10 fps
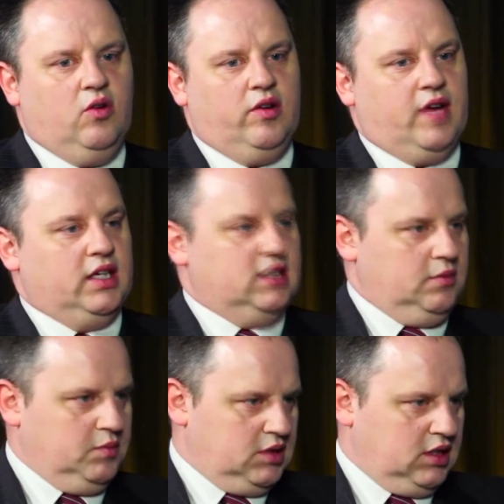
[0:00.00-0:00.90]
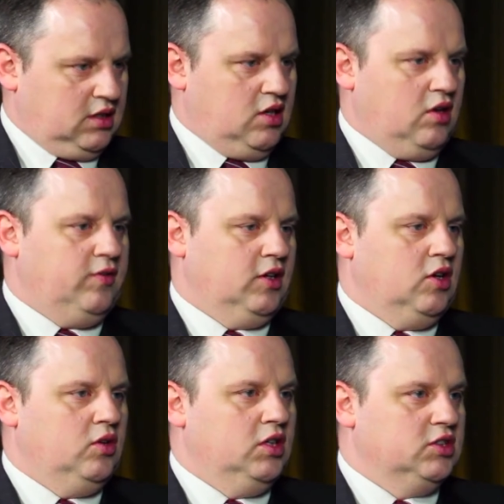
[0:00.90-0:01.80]
We've asked him to co for
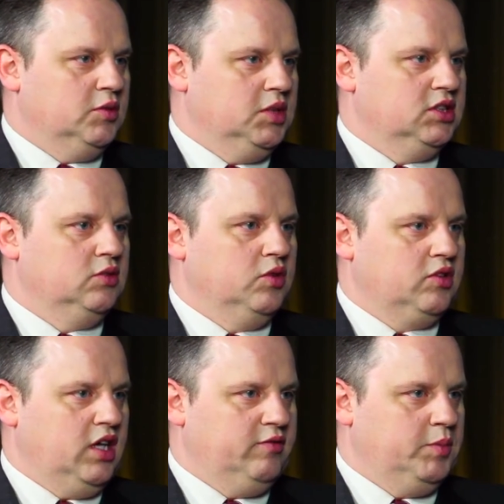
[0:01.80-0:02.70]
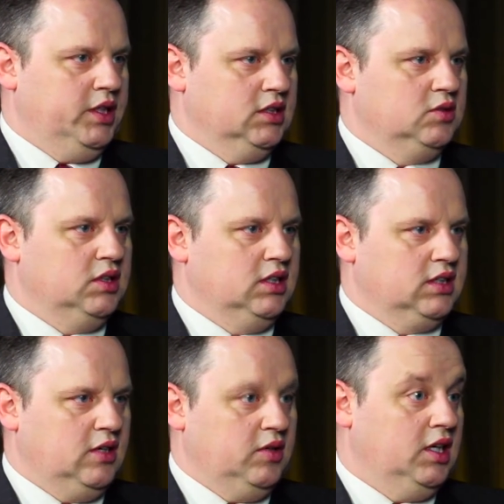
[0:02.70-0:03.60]
co-distribution with craft beers. We think
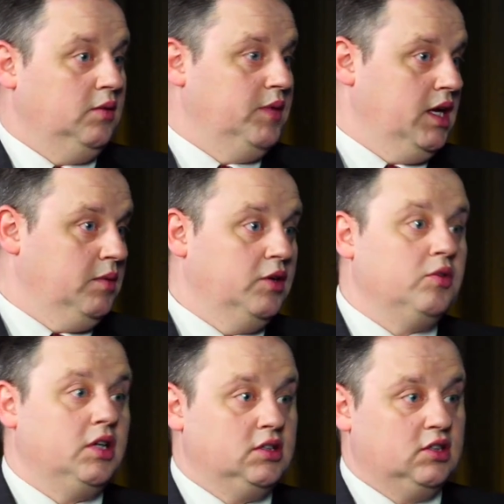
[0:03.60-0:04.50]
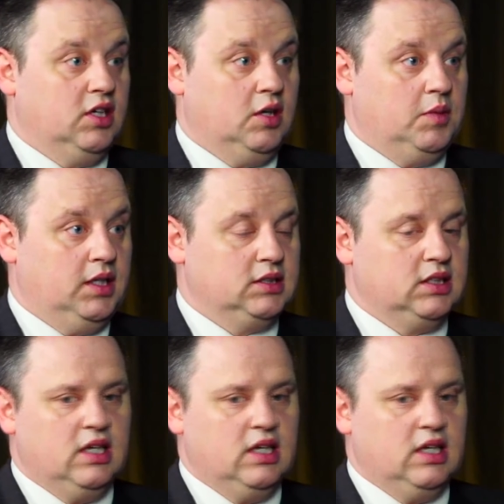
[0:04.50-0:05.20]
that would help them and it would also mm -hmm. help us.